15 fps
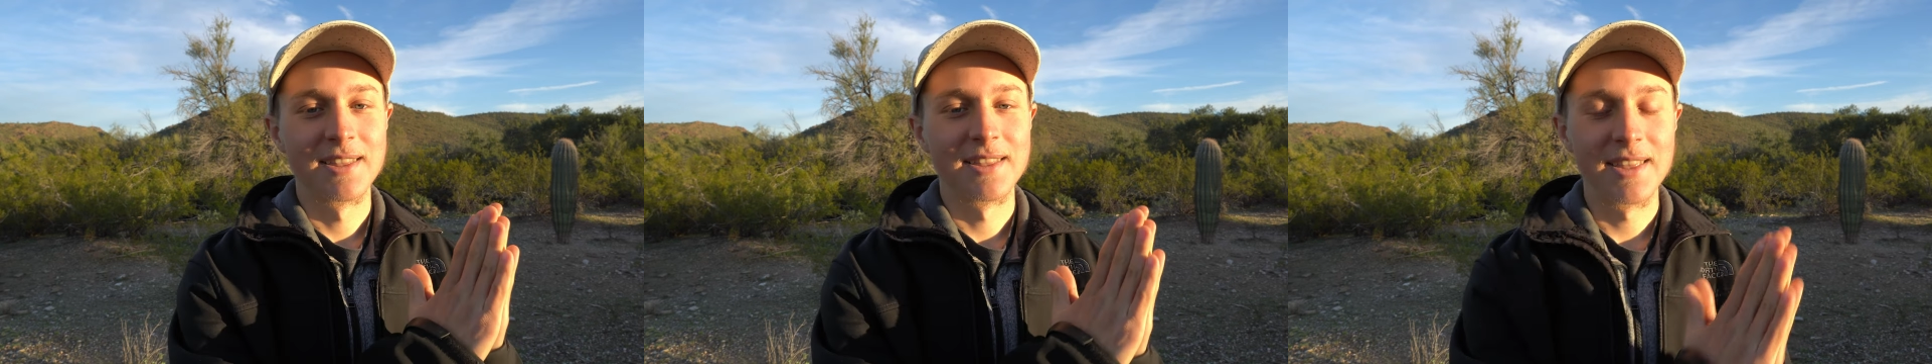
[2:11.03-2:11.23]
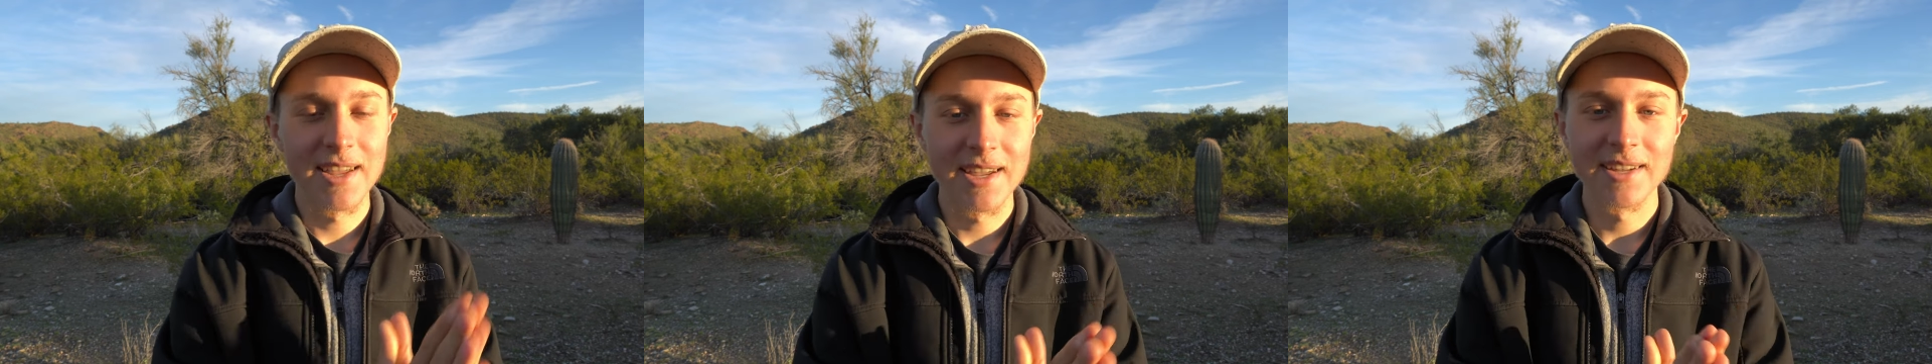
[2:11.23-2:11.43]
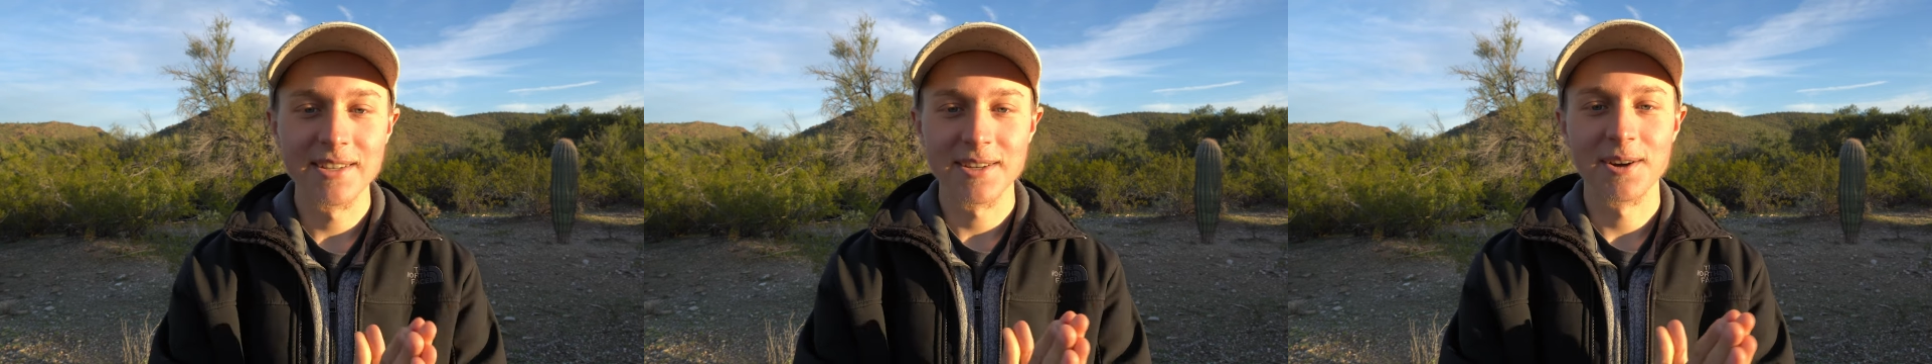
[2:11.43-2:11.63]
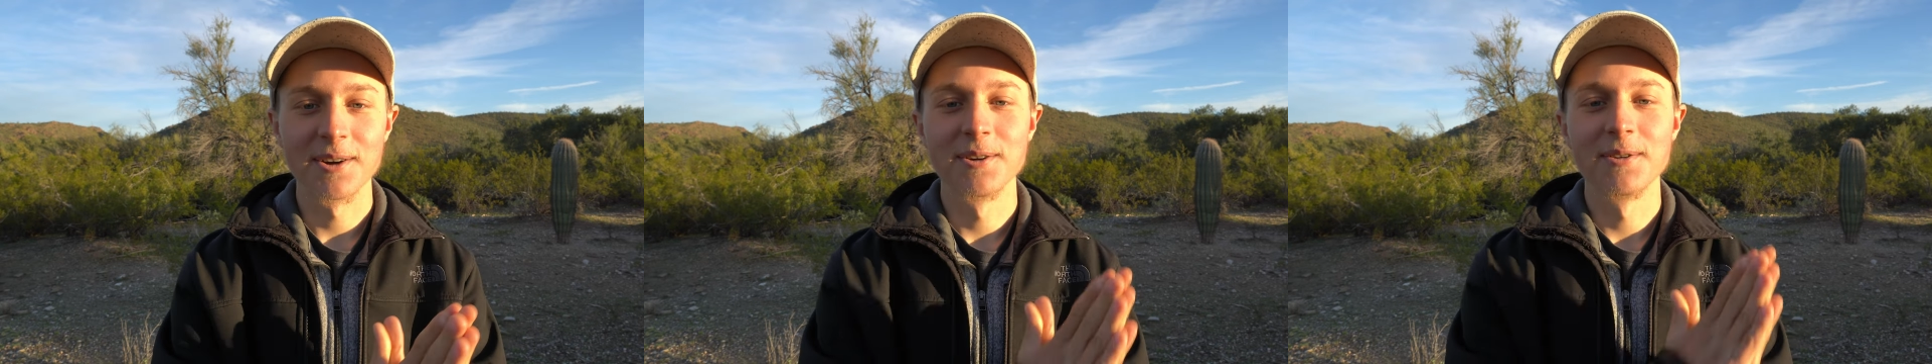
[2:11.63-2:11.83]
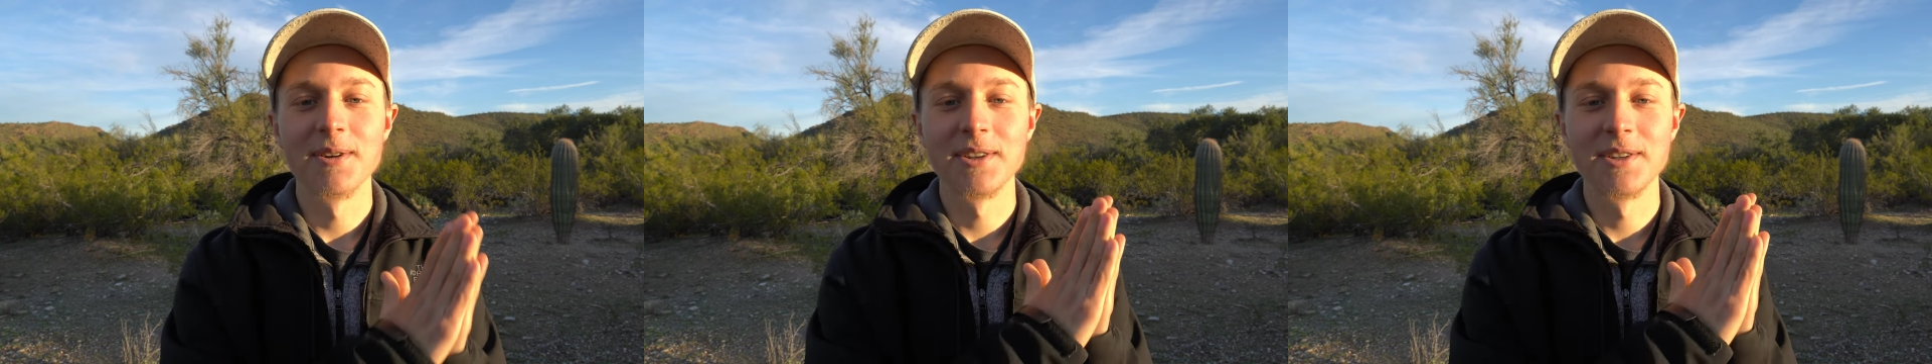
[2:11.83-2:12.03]
Things are
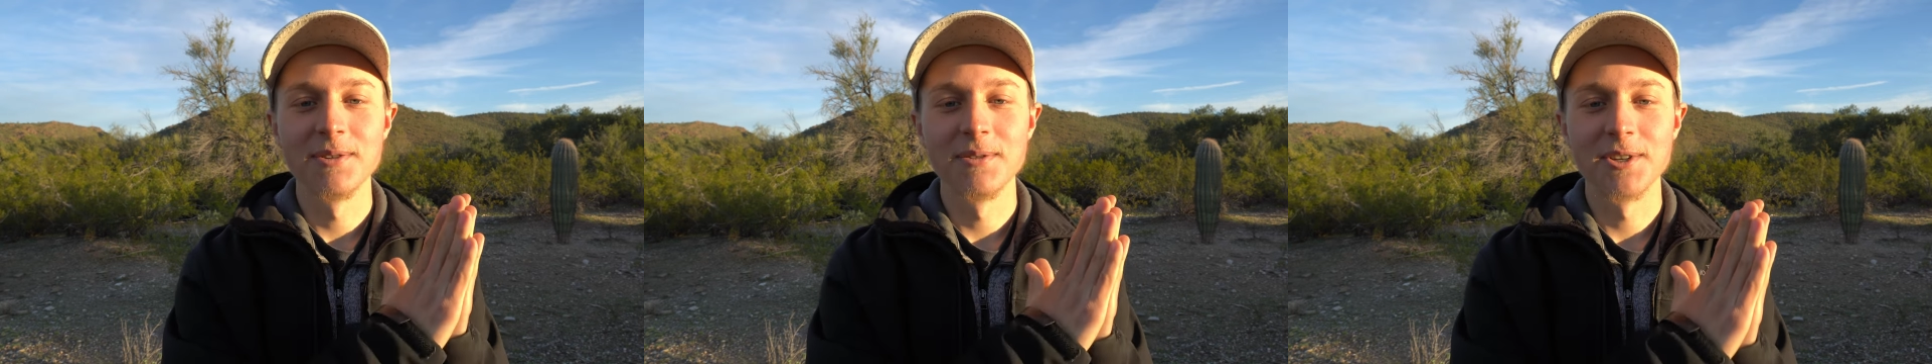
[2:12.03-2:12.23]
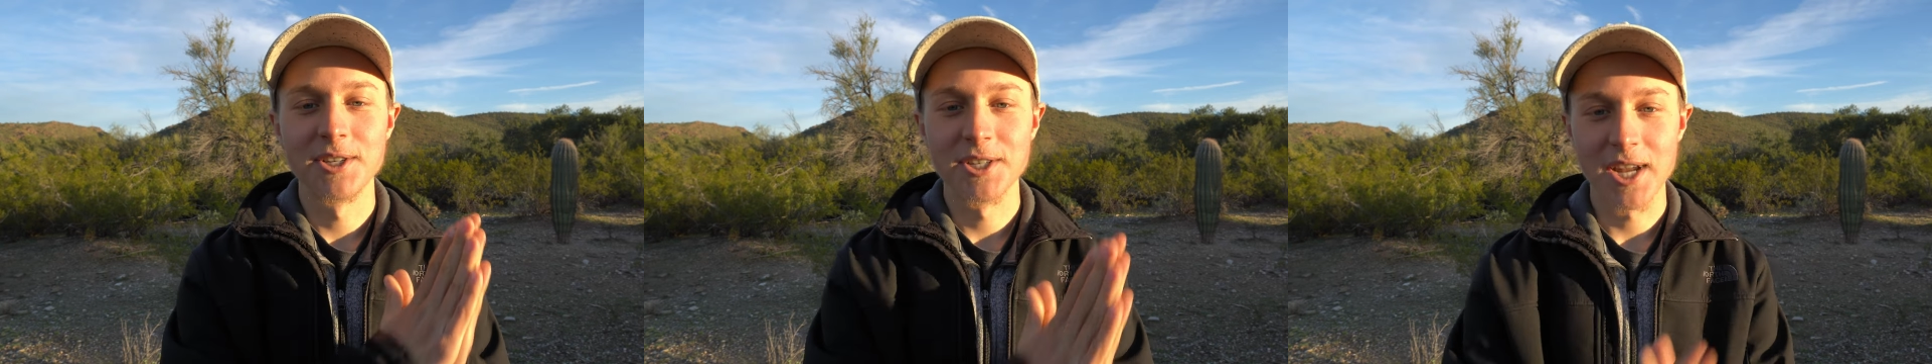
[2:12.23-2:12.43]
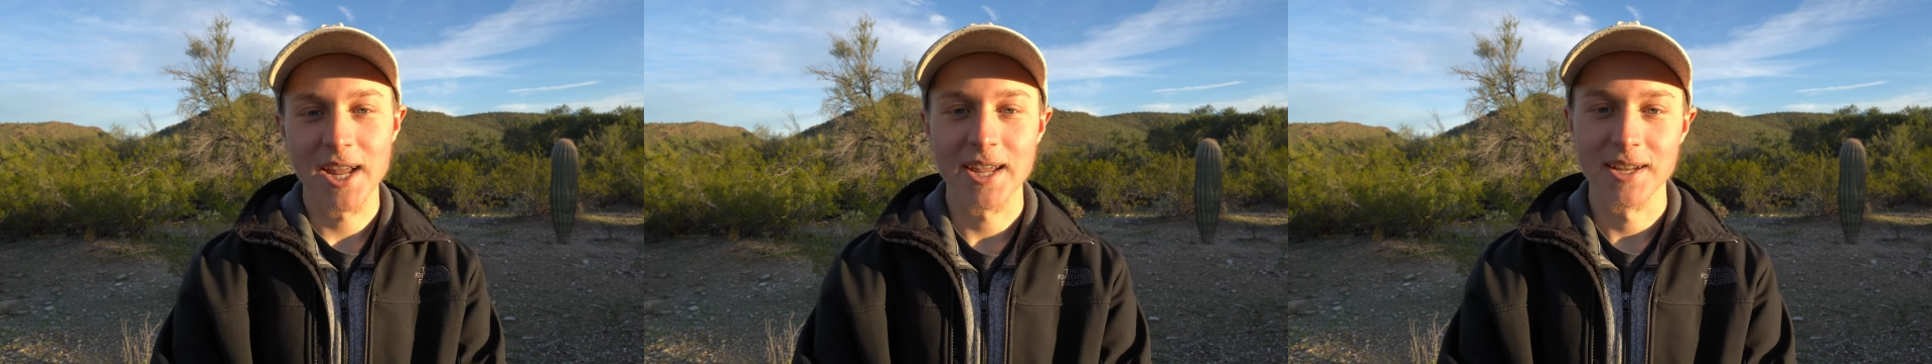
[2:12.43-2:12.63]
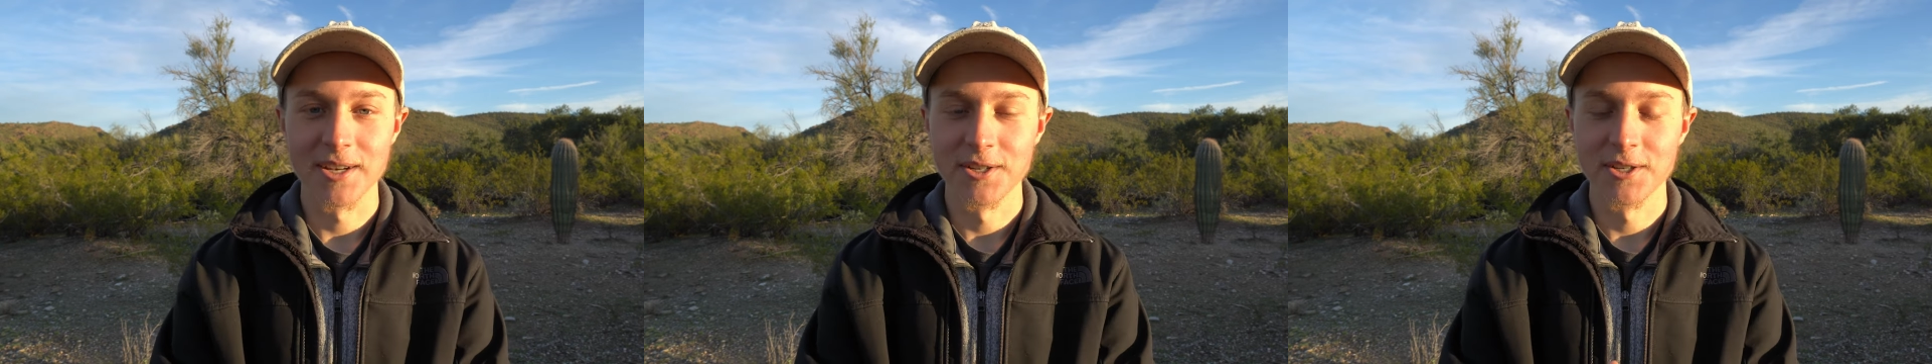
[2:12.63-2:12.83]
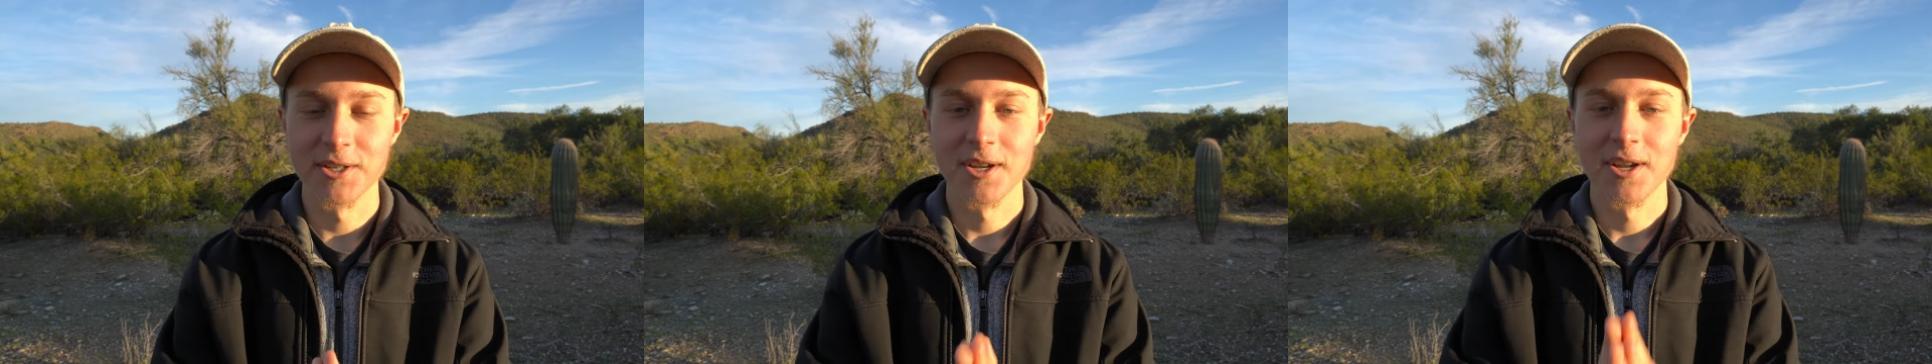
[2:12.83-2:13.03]
going to
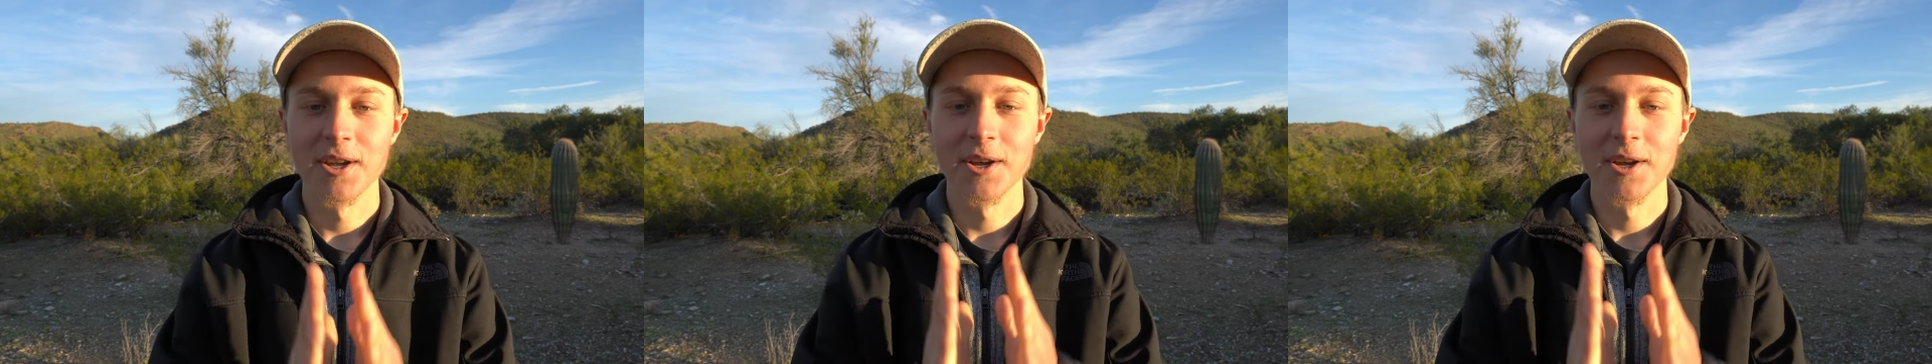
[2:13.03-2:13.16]
change